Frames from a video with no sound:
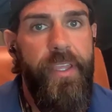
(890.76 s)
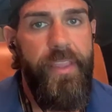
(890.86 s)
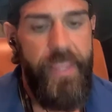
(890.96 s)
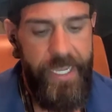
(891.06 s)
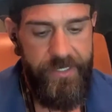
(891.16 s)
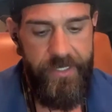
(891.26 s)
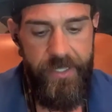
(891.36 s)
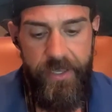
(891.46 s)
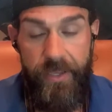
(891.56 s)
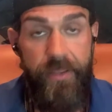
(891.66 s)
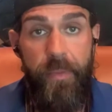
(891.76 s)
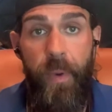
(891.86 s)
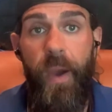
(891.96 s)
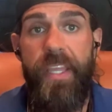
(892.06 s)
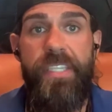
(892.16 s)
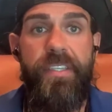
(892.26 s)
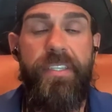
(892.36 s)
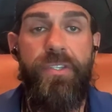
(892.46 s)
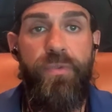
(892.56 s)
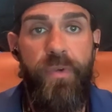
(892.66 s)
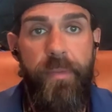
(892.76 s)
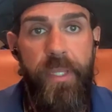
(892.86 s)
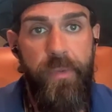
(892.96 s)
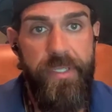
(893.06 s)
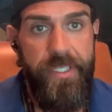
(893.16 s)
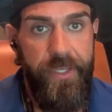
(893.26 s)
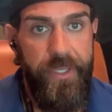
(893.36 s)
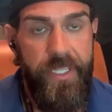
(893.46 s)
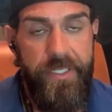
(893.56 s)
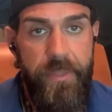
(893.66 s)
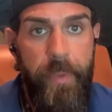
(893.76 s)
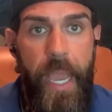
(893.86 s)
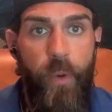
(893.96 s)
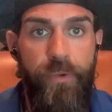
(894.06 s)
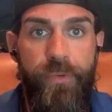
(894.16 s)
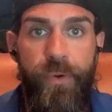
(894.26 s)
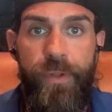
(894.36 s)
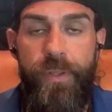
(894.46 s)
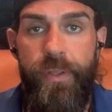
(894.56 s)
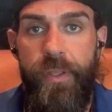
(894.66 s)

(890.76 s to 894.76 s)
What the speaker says: The body is extremely resilient and powerful.